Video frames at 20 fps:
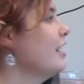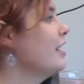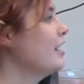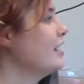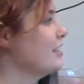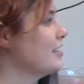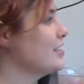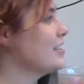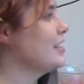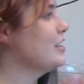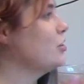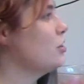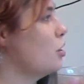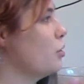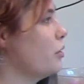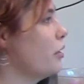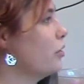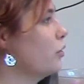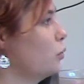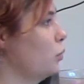Does he know
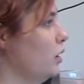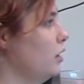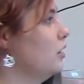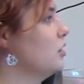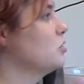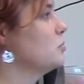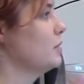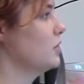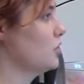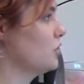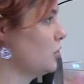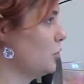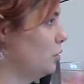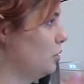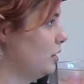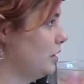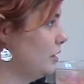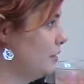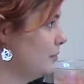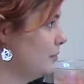that the will has been stolen?